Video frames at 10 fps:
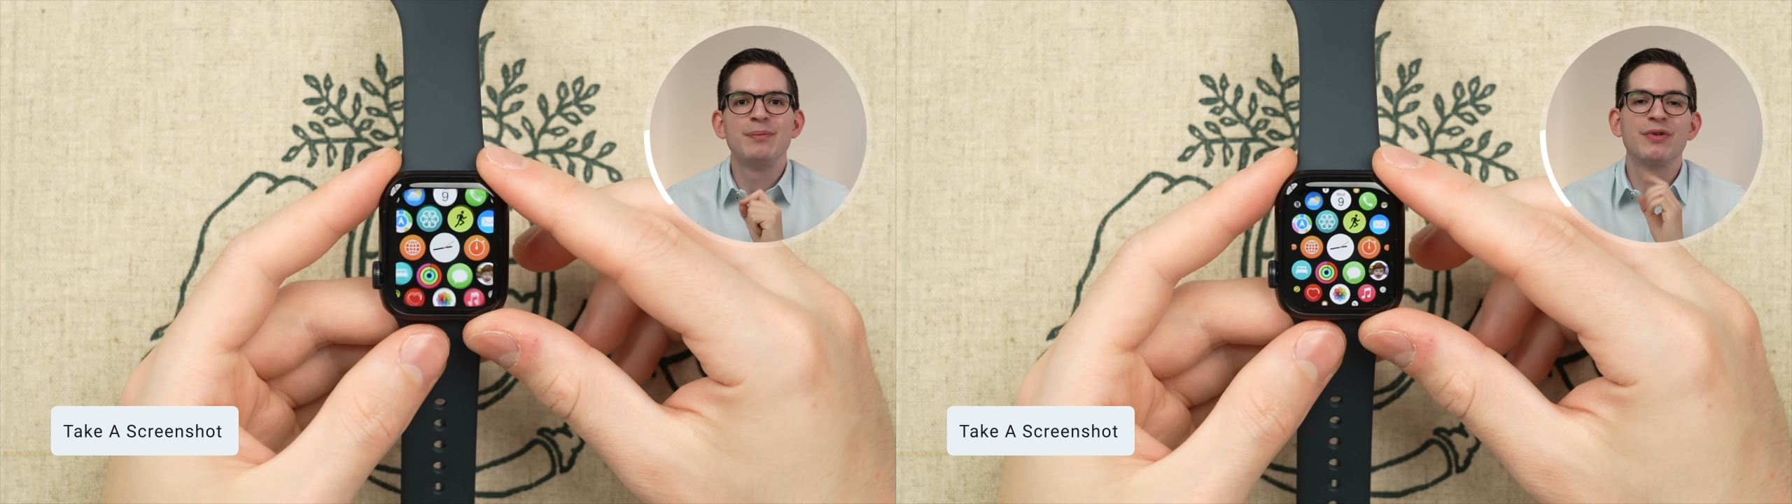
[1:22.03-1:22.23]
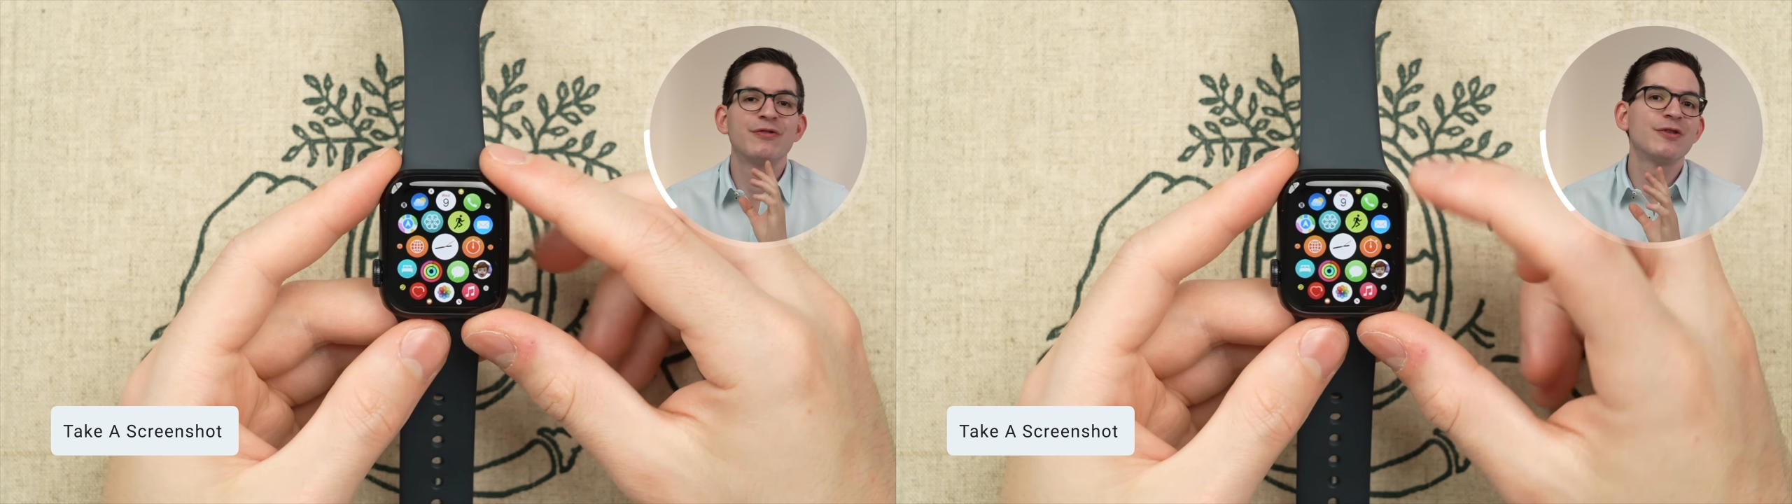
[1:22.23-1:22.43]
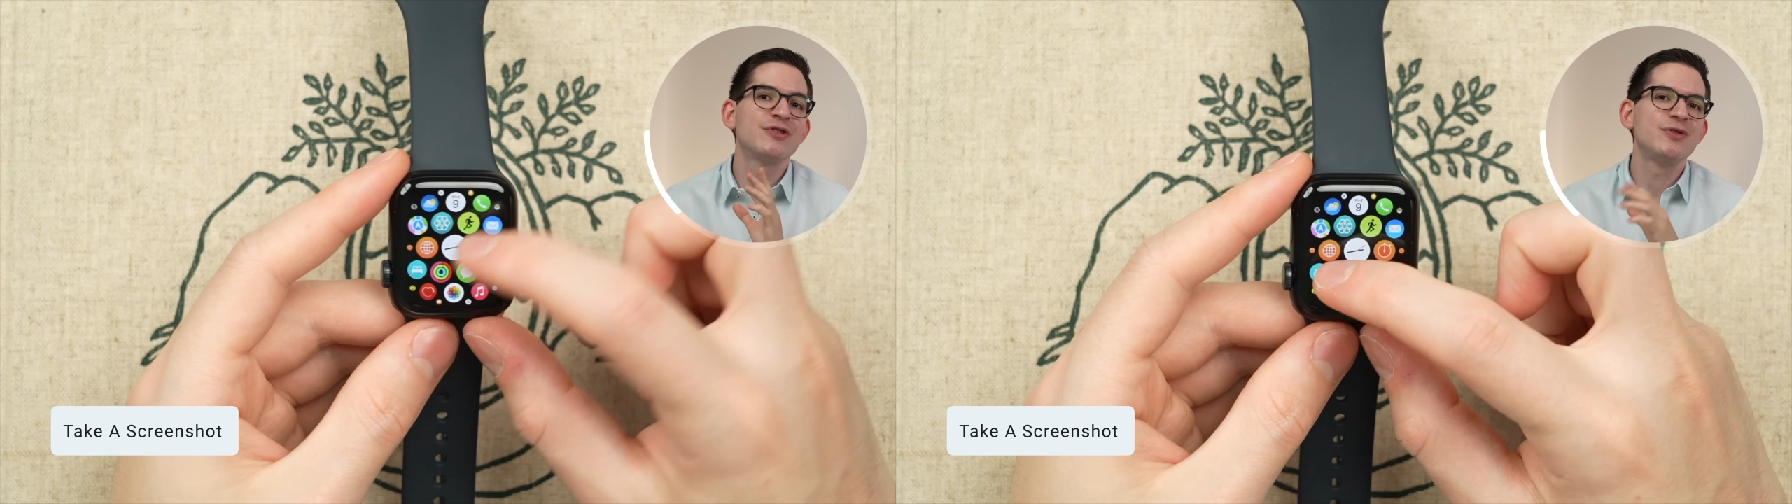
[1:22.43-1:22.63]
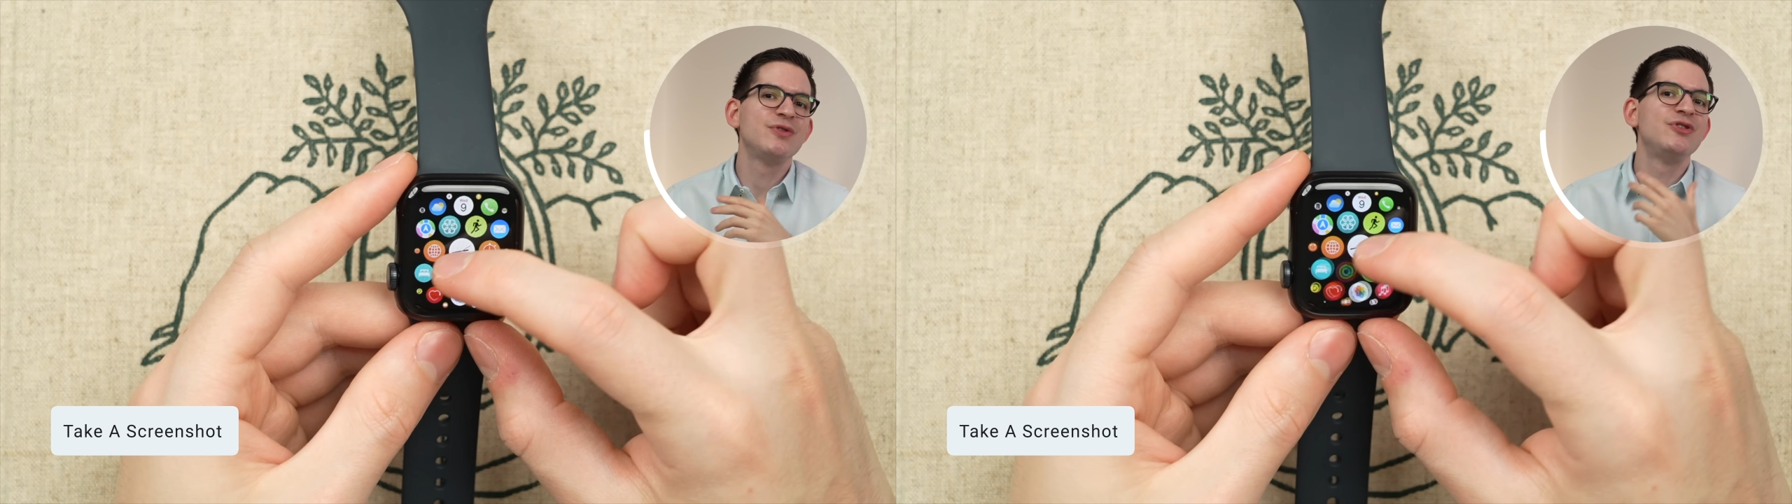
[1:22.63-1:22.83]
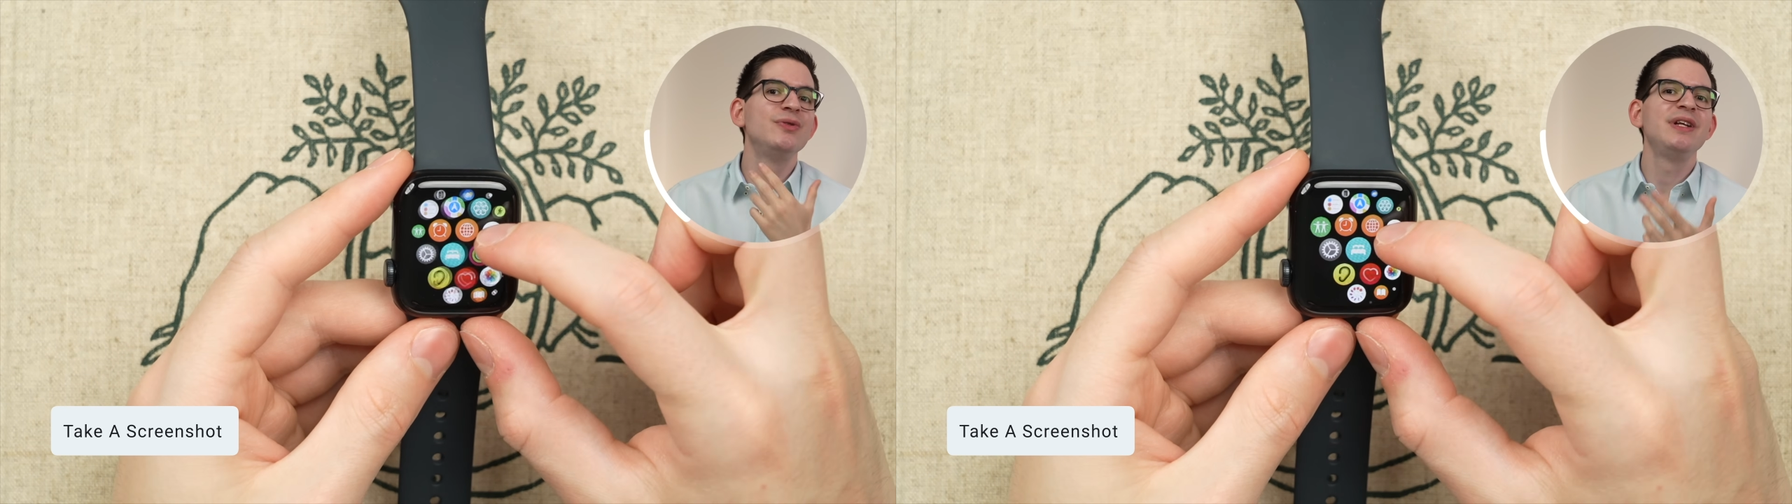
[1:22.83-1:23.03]
but first you
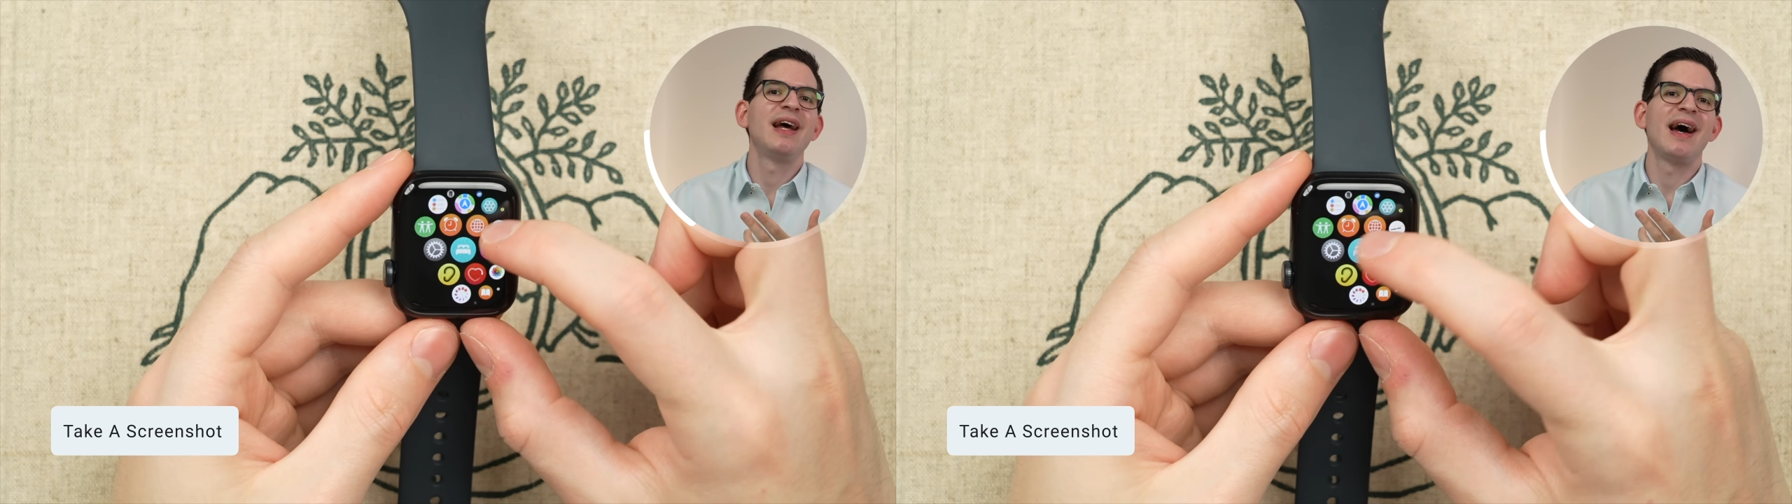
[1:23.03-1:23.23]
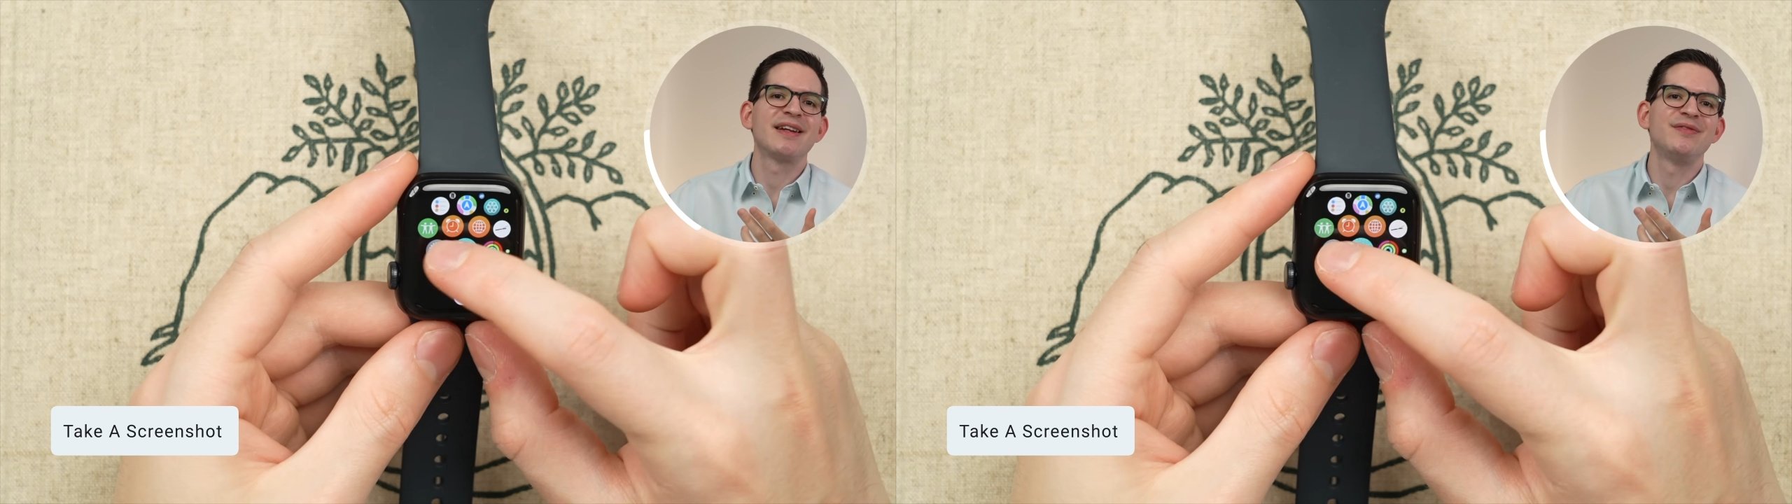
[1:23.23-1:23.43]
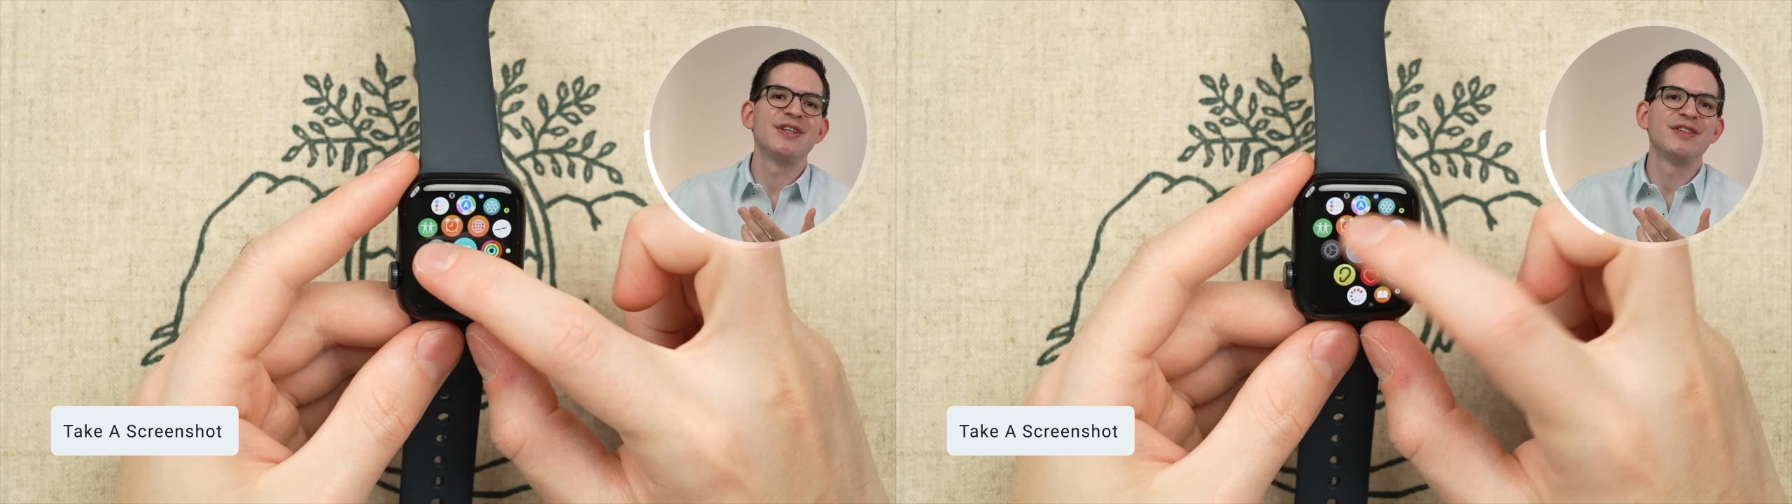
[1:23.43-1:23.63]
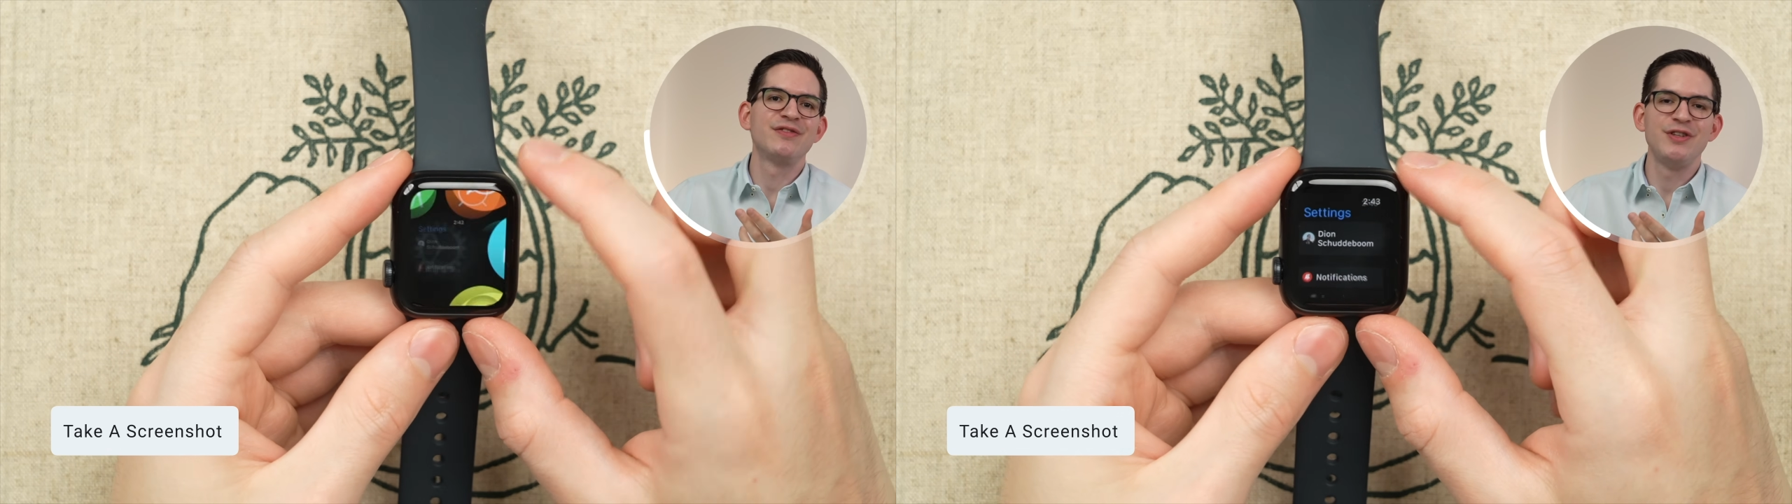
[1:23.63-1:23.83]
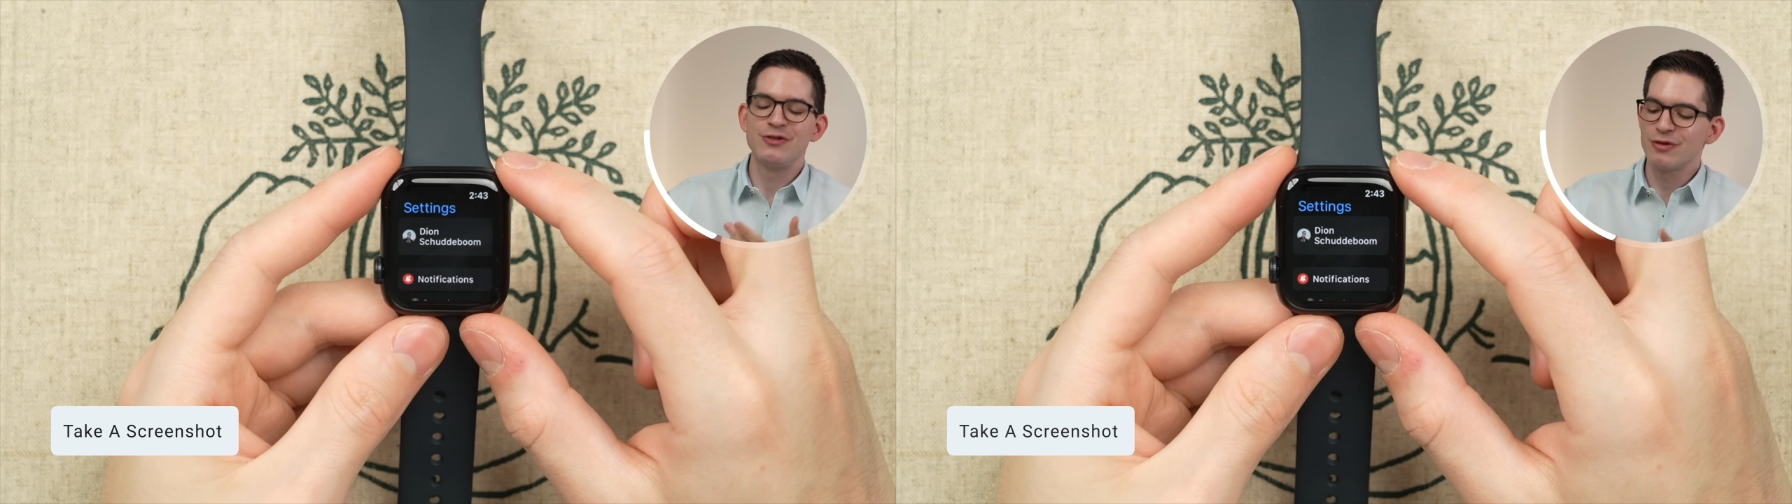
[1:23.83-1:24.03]
do need to activate this
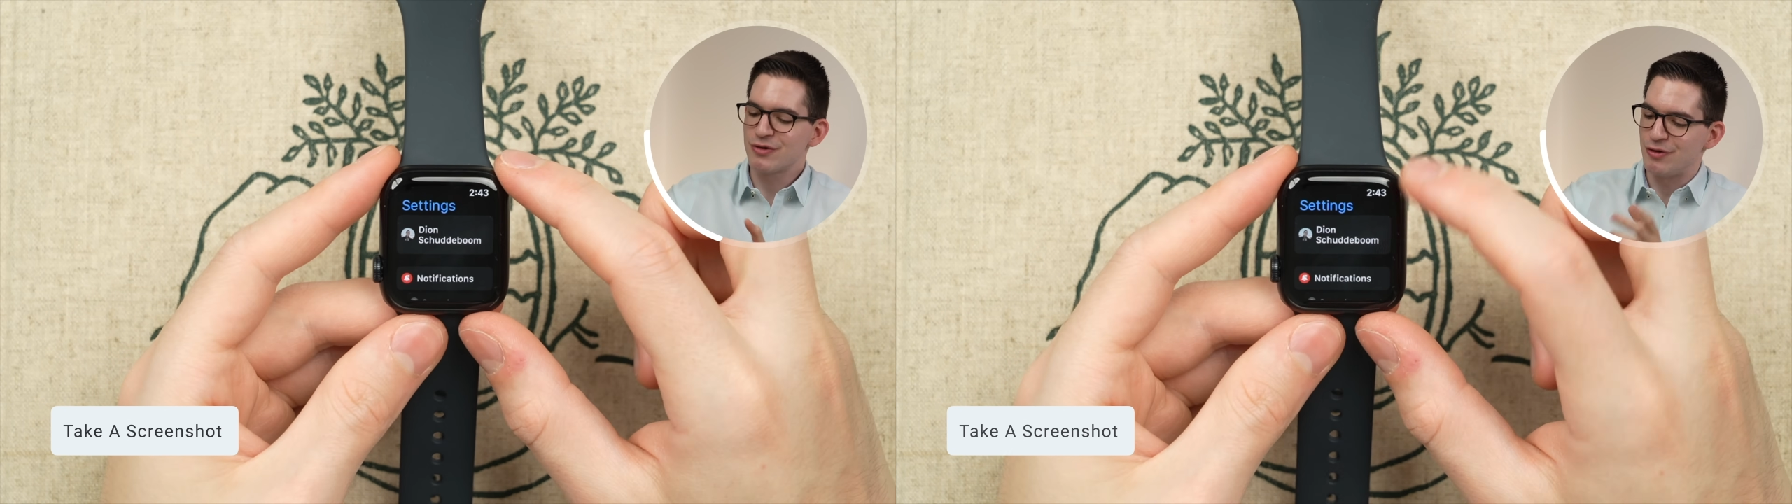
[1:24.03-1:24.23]
feature.